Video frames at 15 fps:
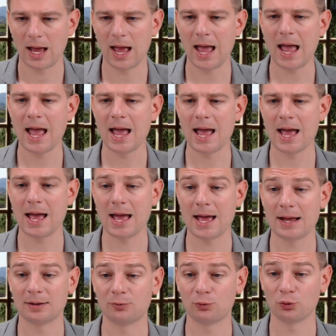
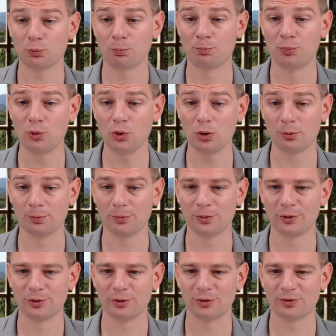And boom,
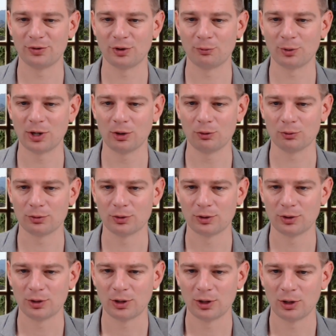there we go.
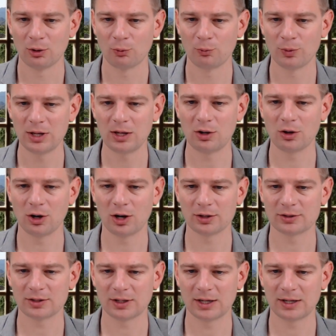We
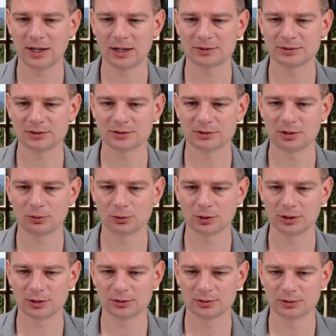got an access
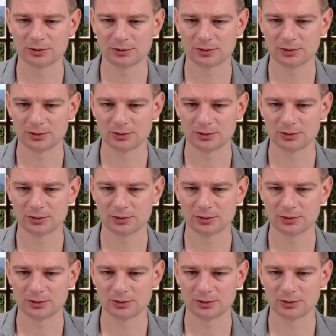token.